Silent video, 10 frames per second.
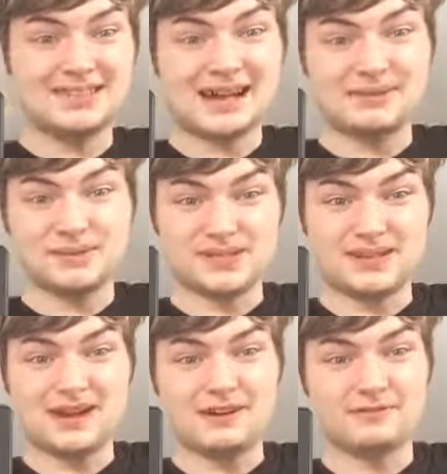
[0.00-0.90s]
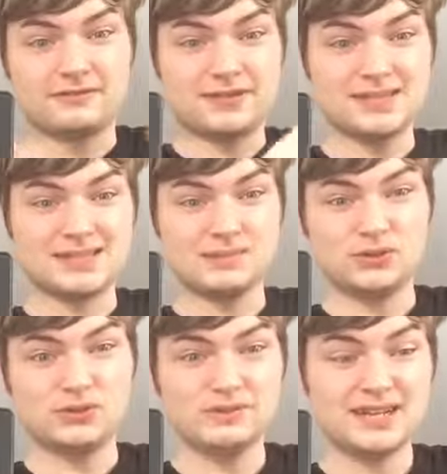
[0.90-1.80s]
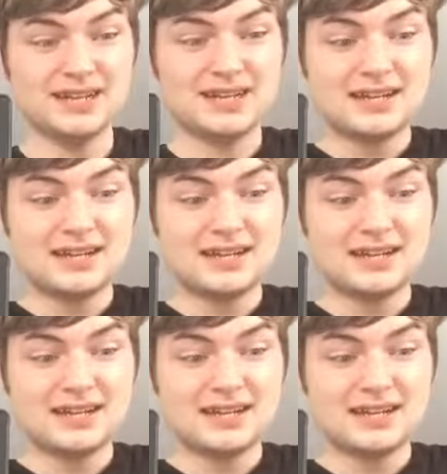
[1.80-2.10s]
that was enough for this movie.